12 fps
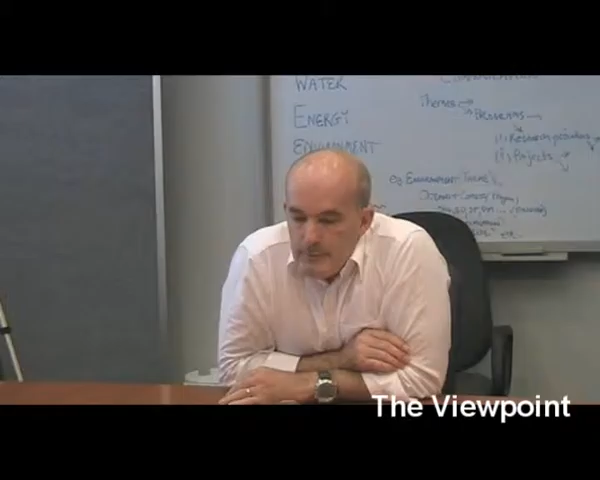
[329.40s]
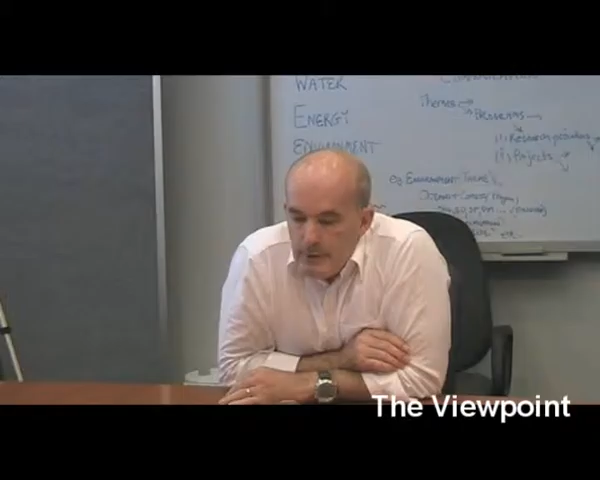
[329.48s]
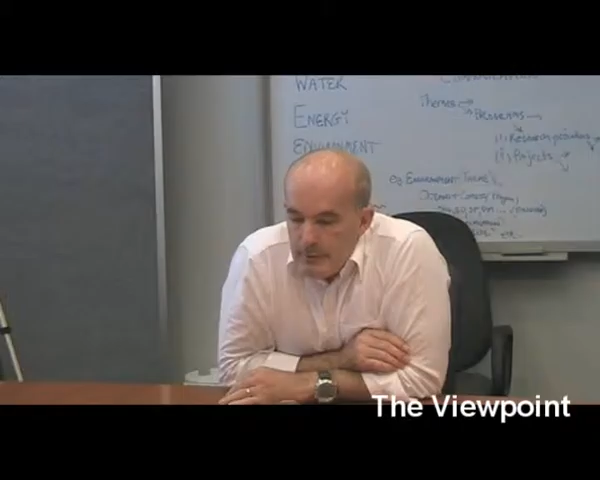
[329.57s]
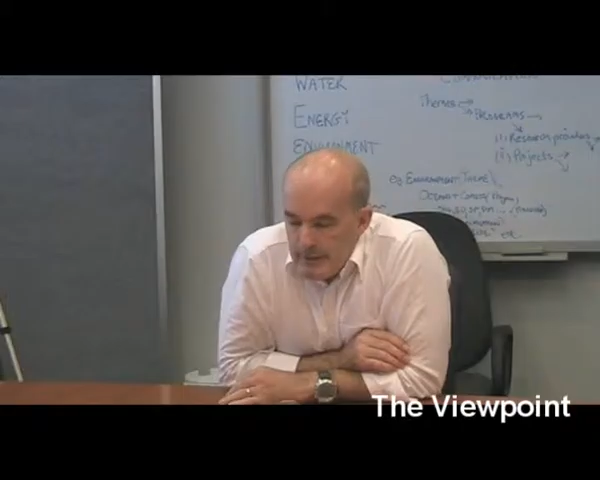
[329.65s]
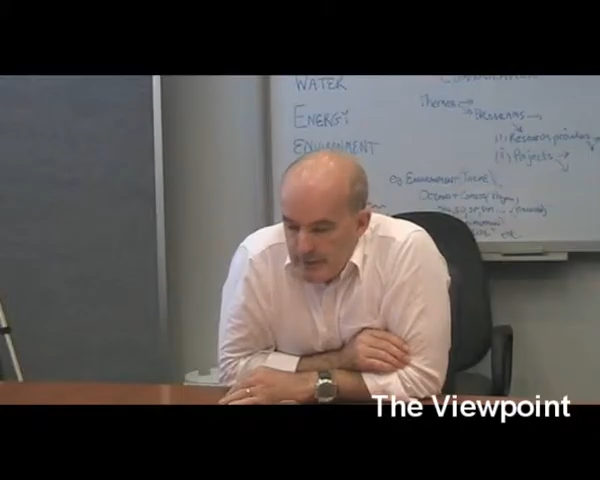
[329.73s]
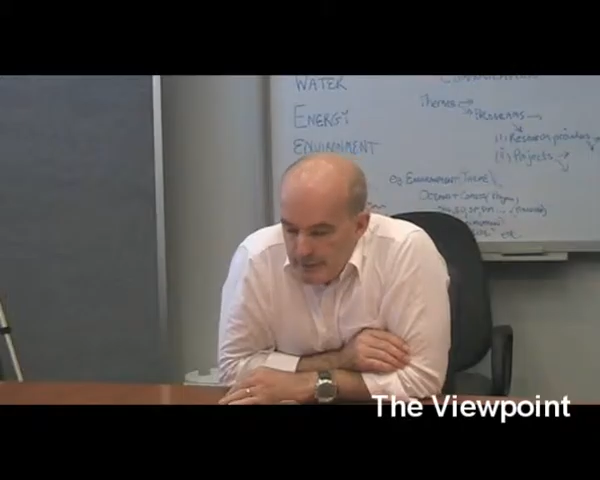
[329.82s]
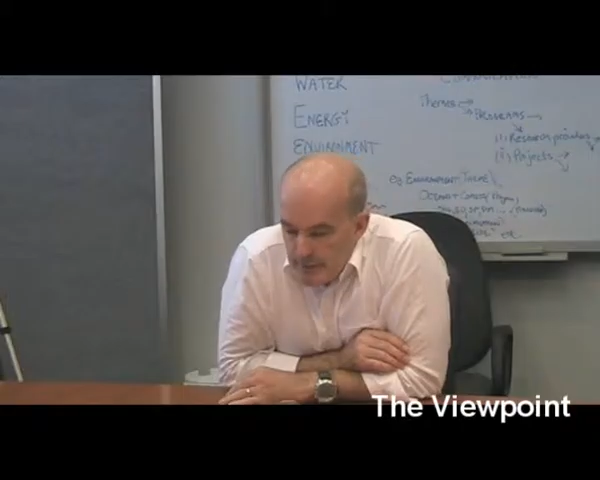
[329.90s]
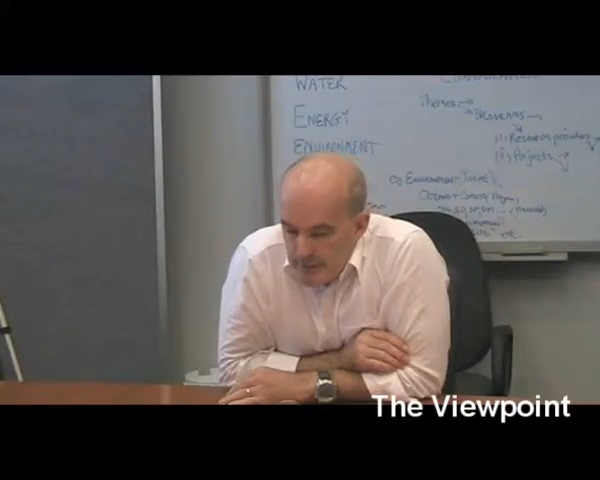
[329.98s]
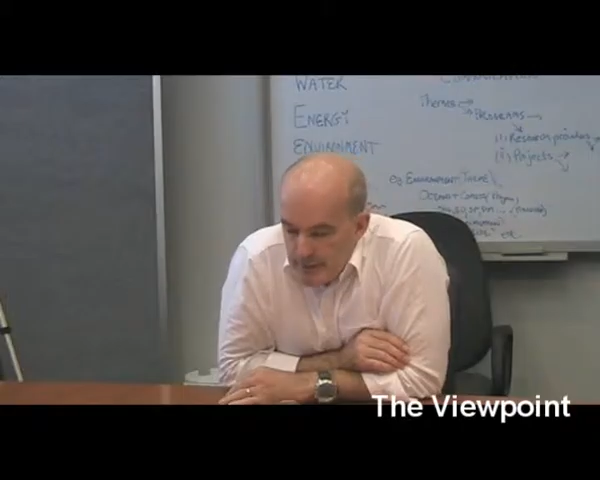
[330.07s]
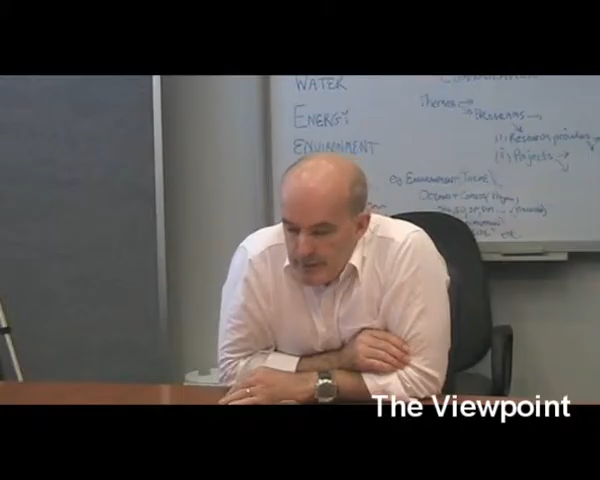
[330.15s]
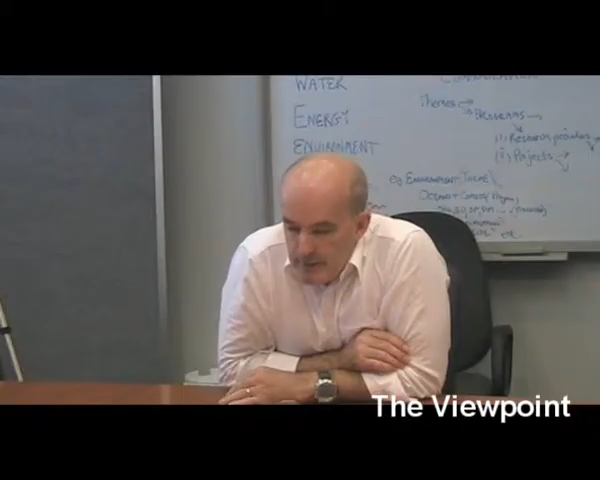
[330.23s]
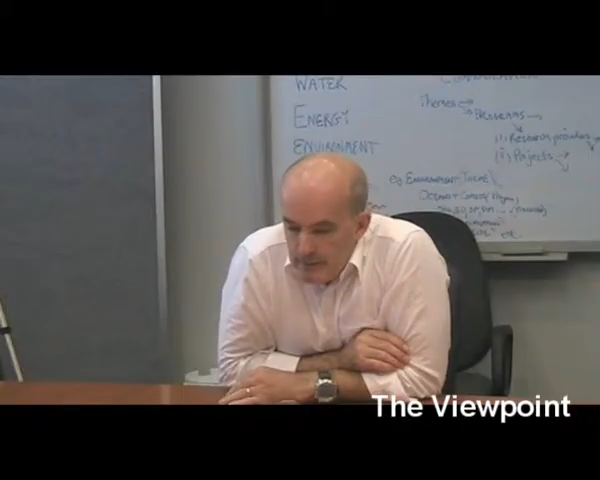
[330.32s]
not an
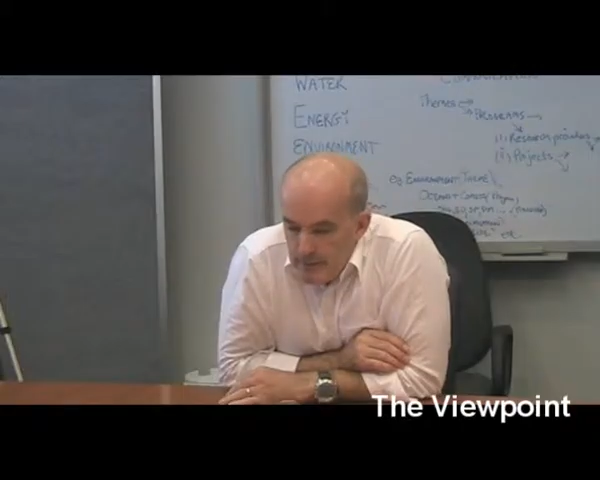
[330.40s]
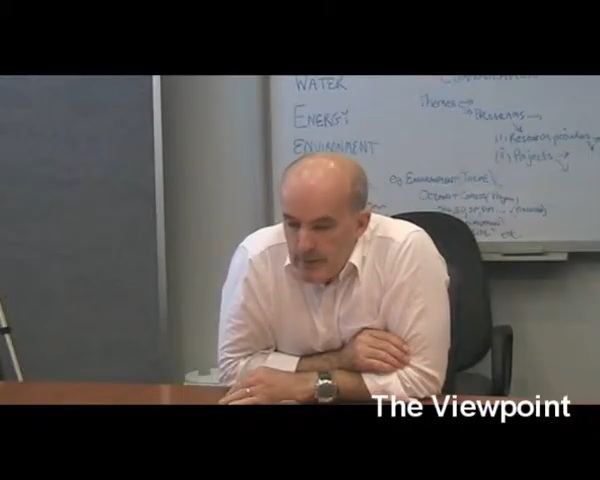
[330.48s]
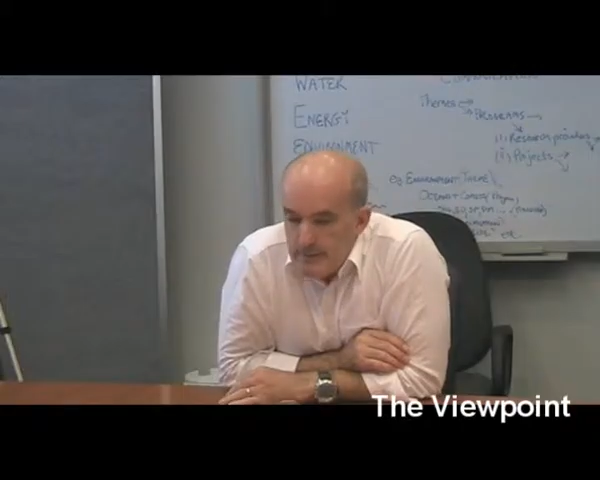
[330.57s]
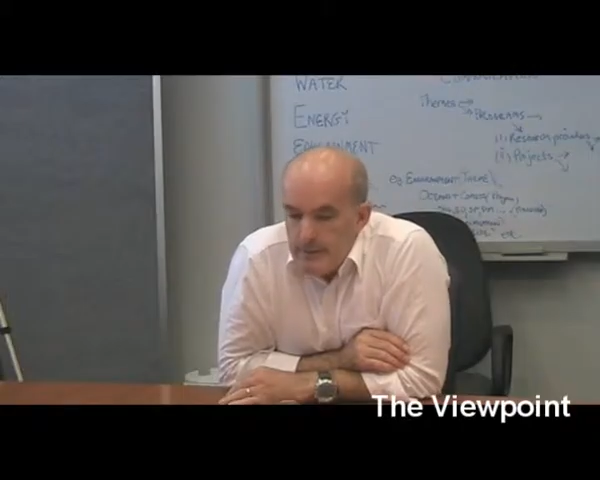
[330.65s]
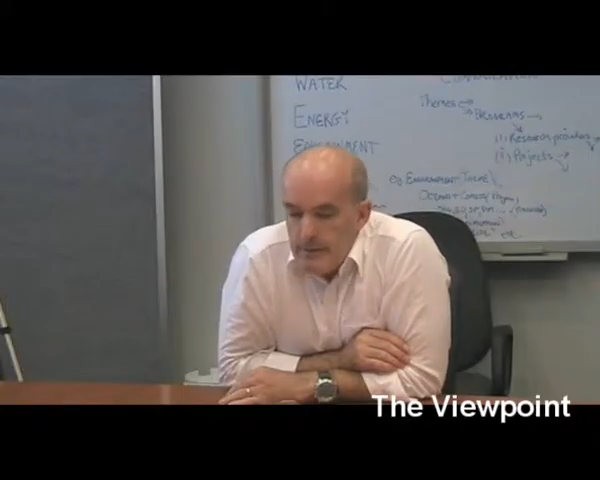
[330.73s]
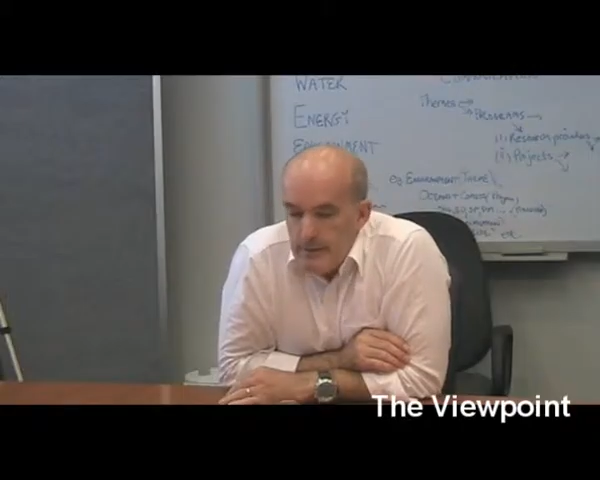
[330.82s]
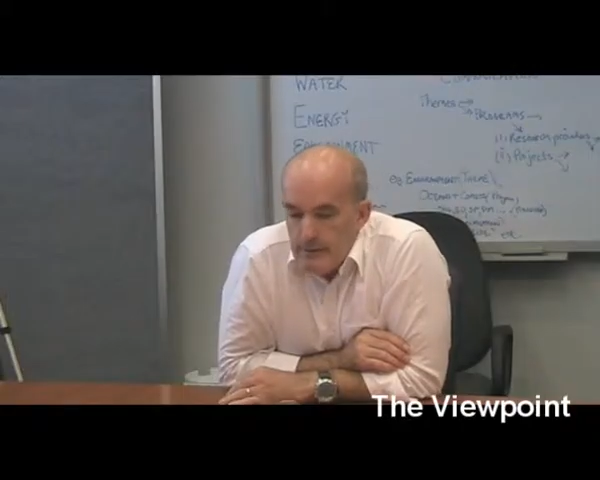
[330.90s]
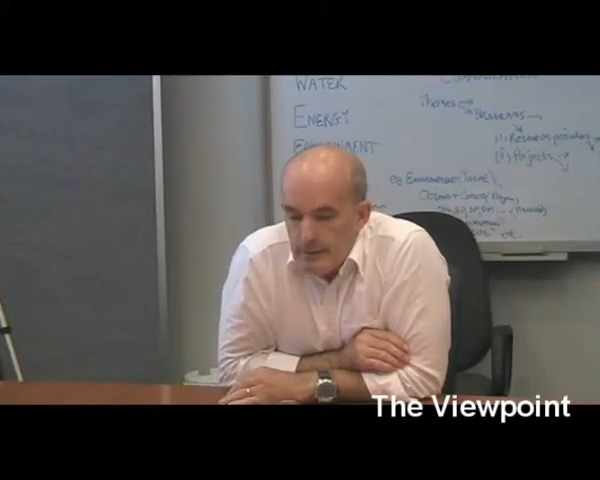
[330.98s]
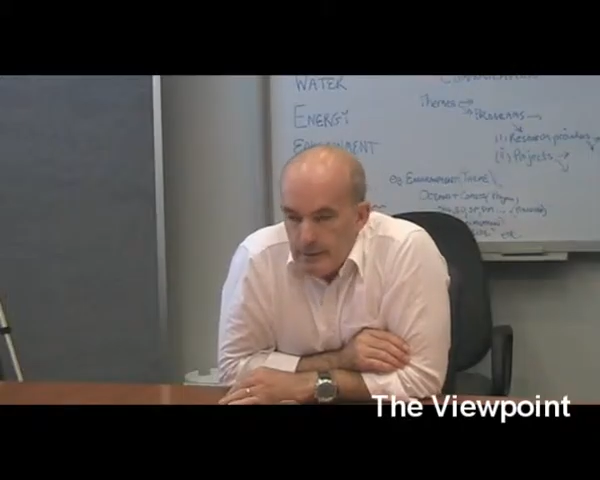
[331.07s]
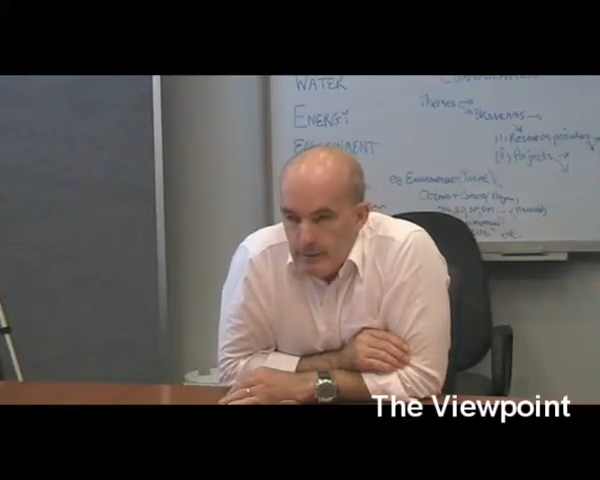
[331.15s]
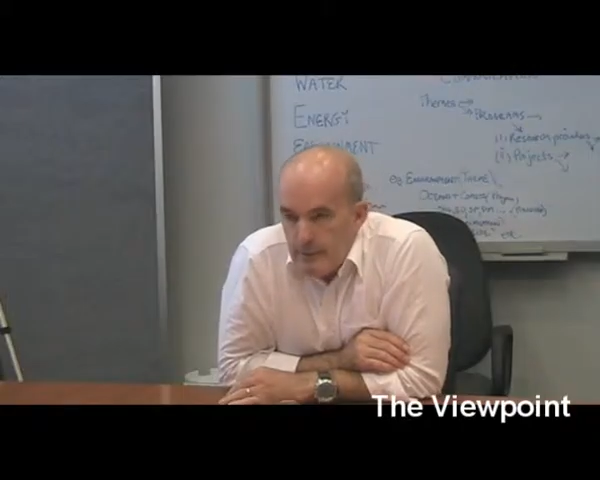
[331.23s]
expert here, but I tell you,